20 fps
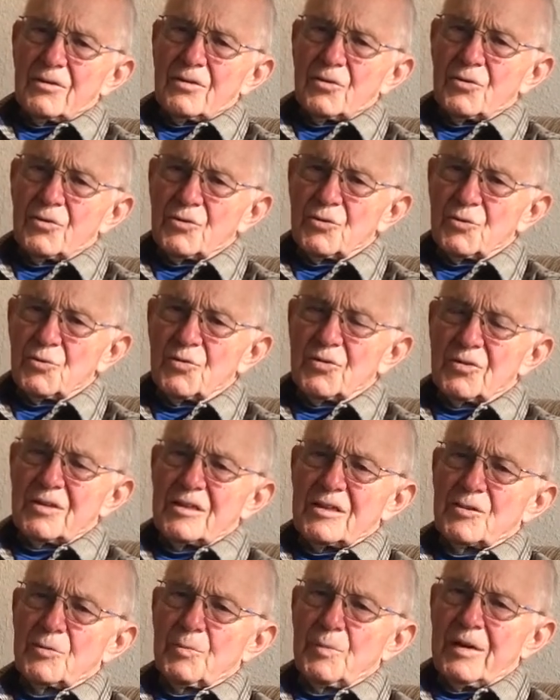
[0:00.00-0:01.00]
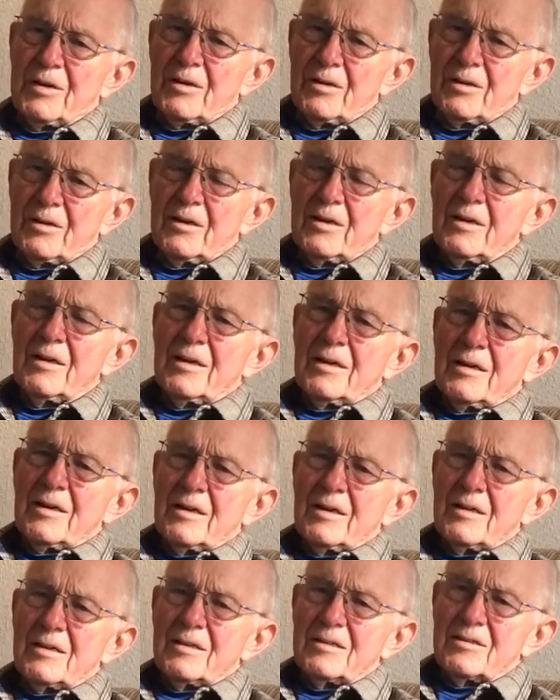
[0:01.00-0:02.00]
could do things better,
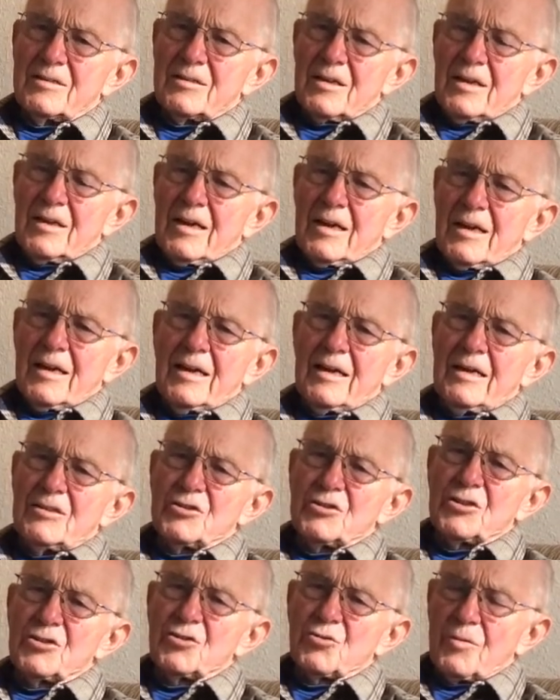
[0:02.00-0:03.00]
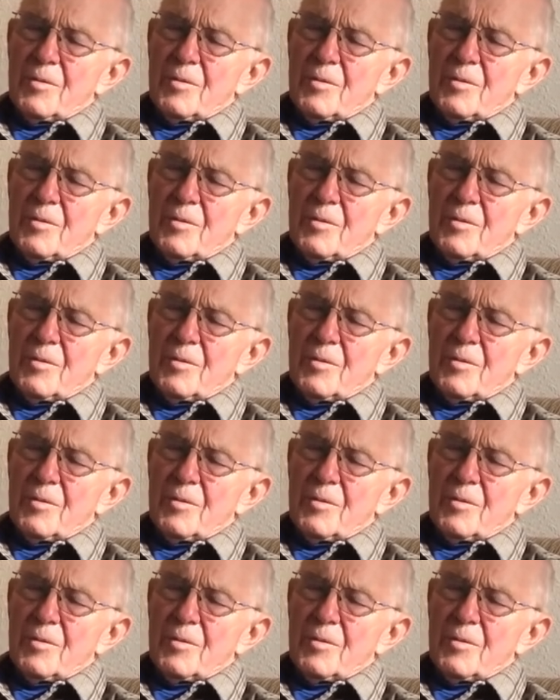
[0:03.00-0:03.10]
just